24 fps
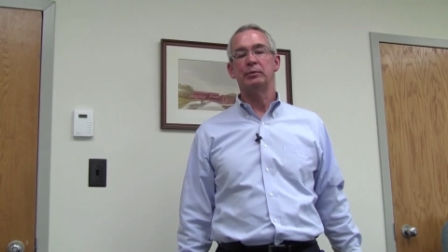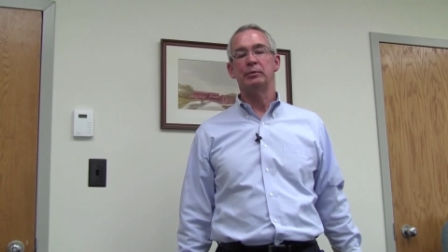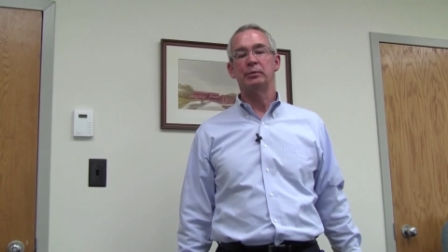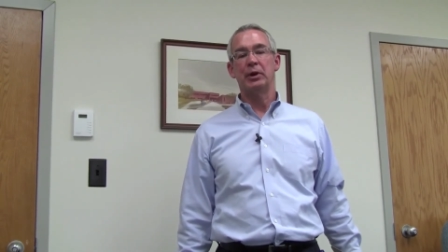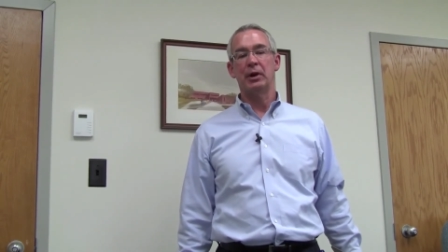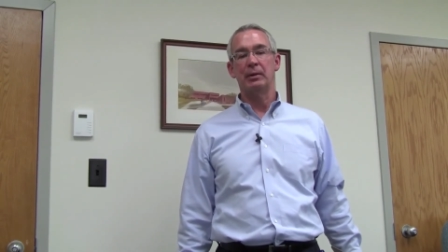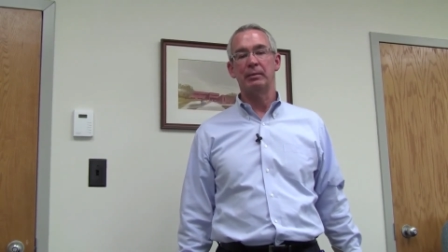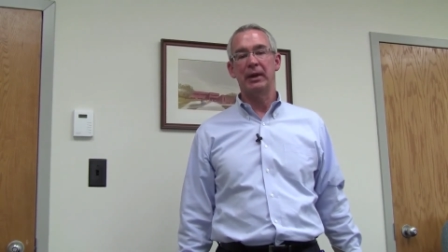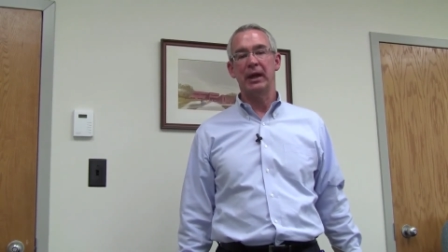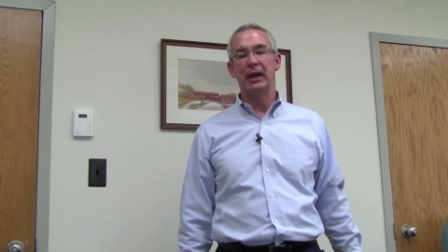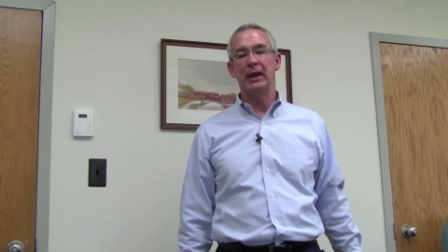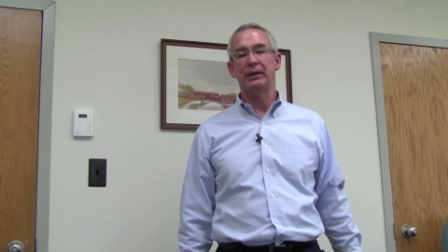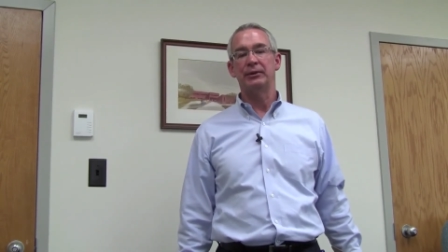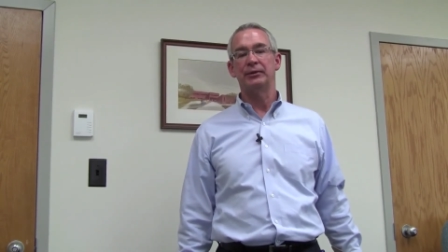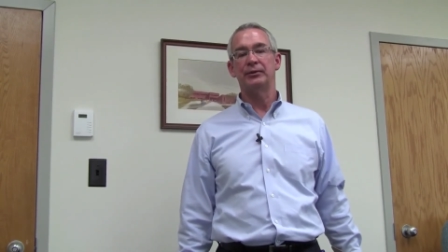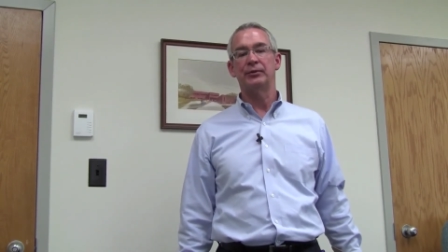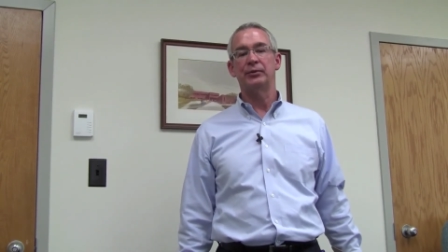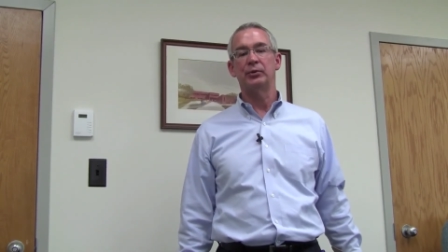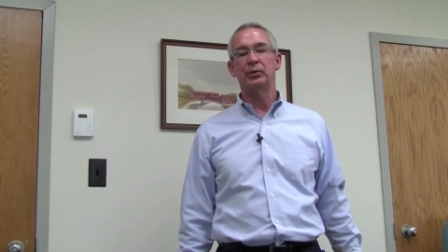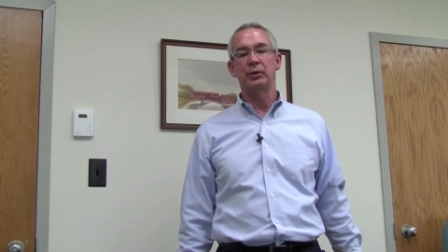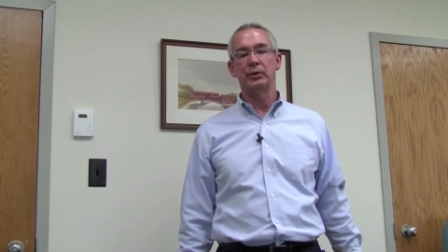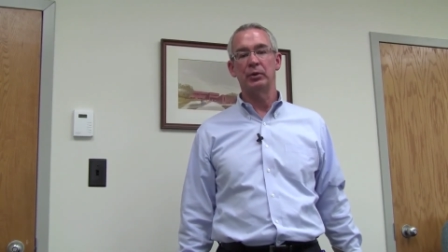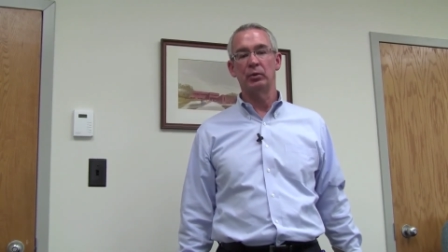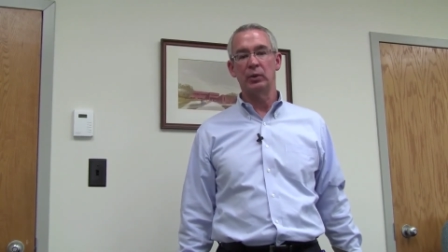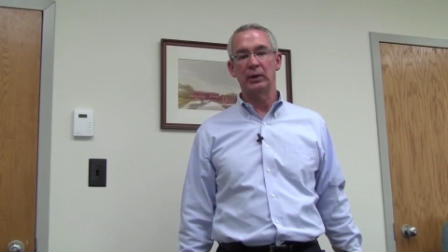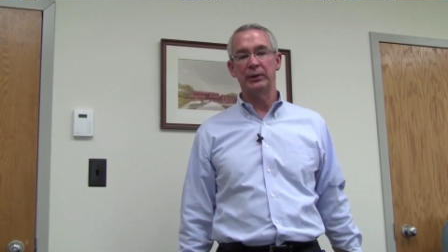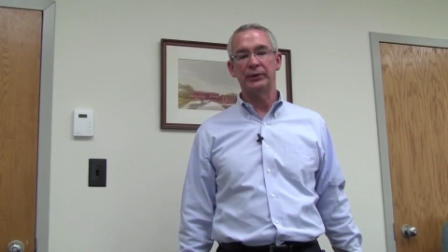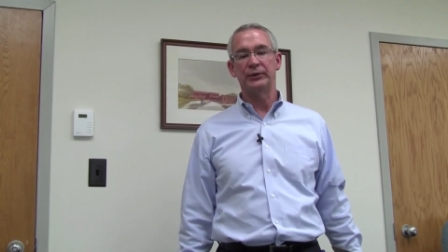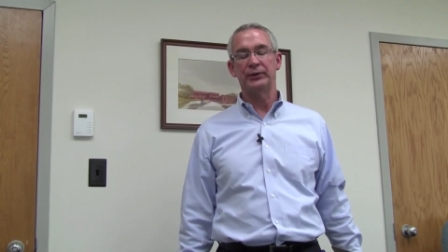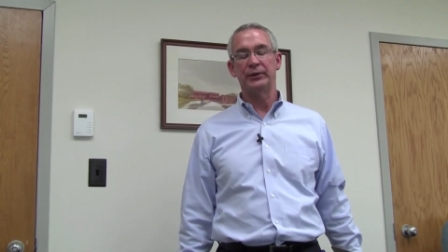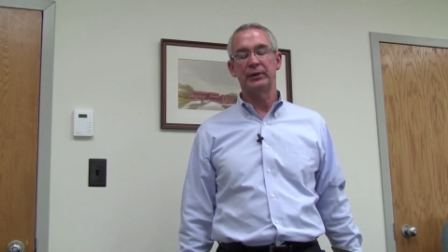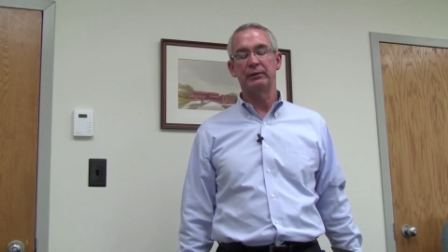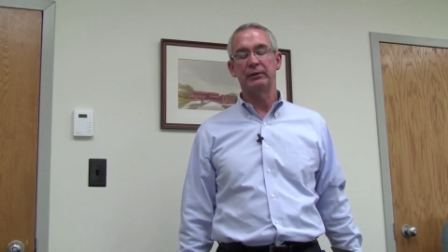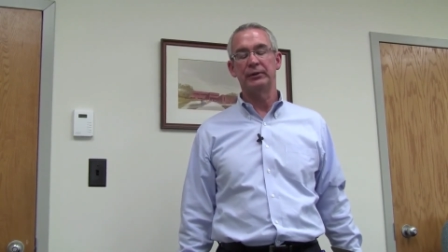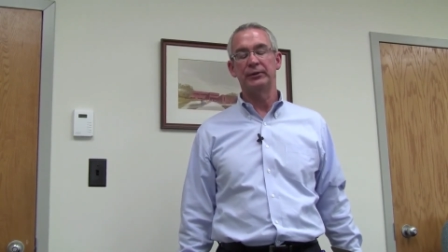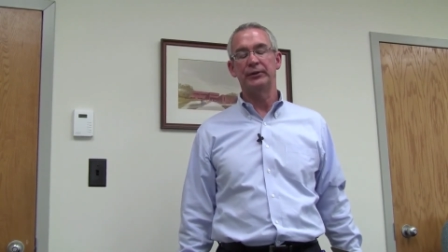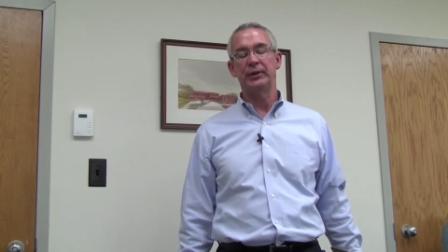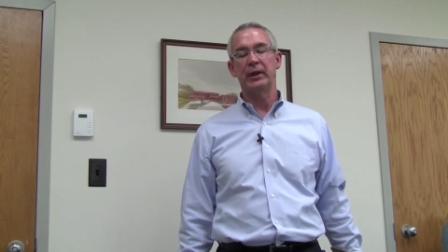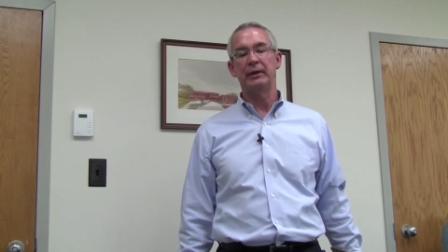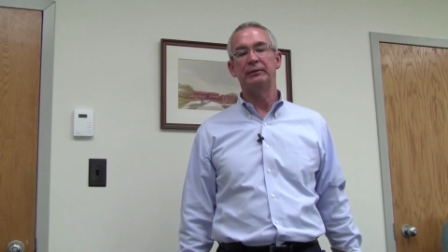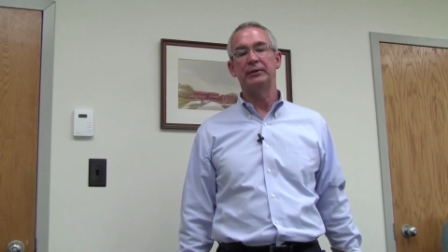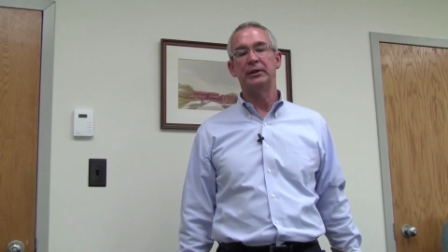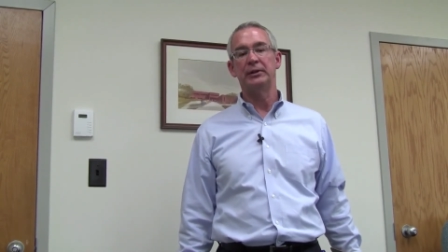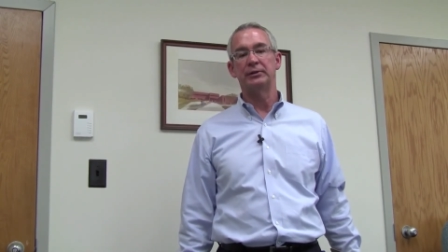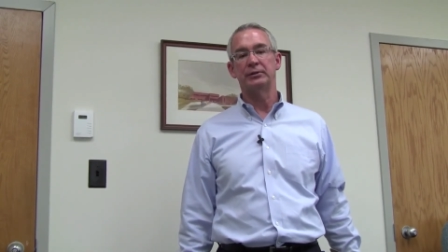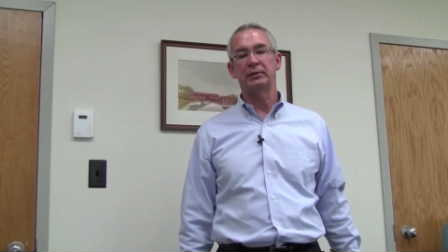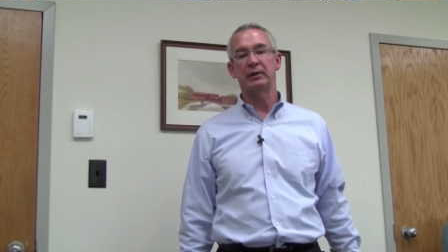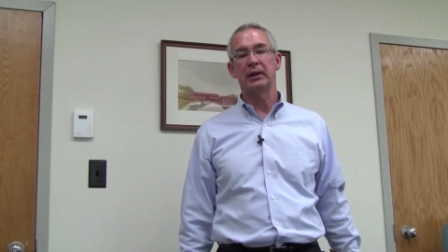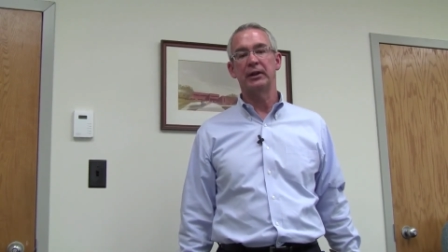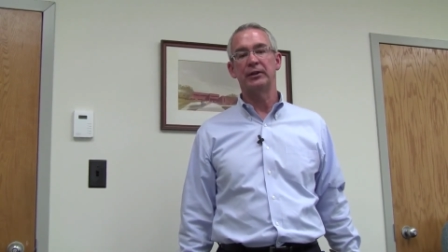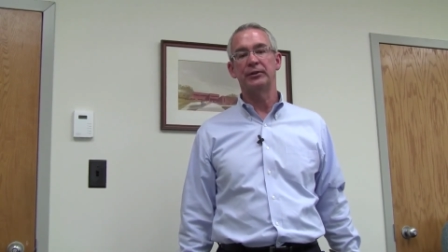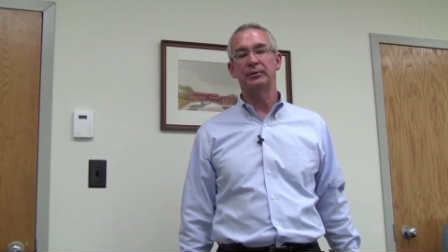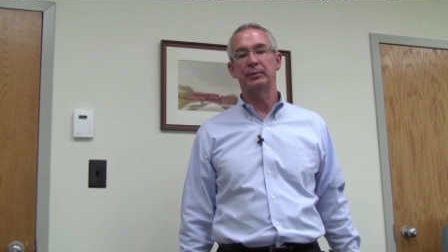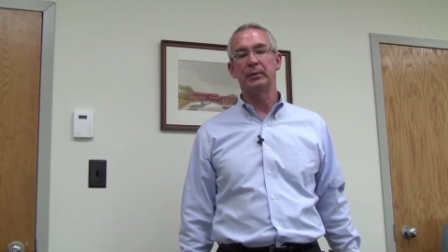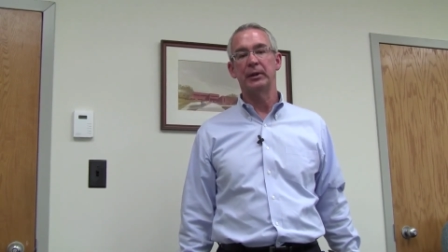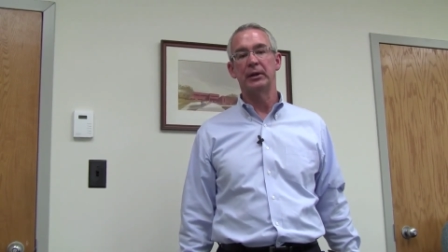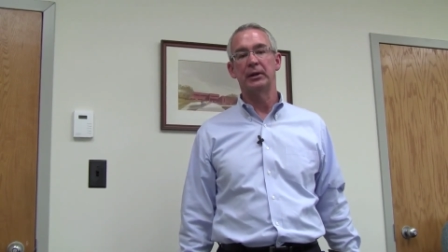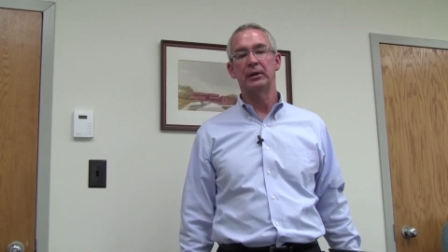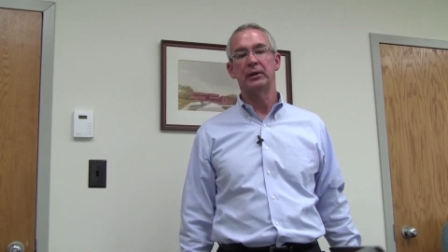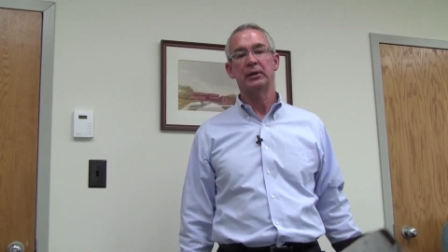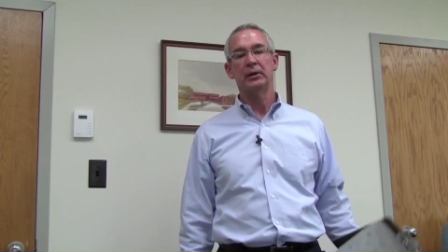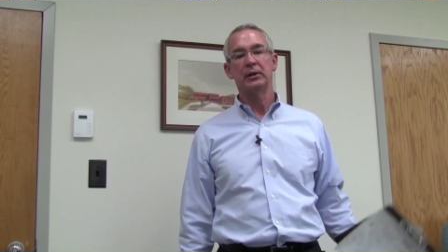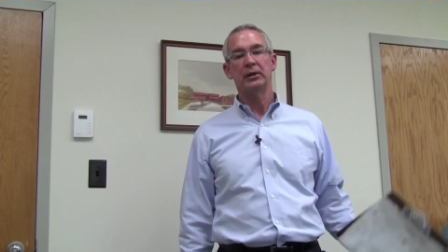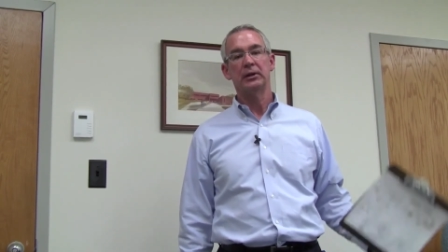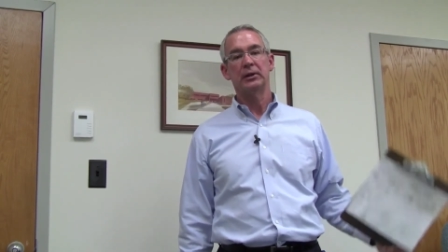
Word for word: commands for the one series safety transmitter.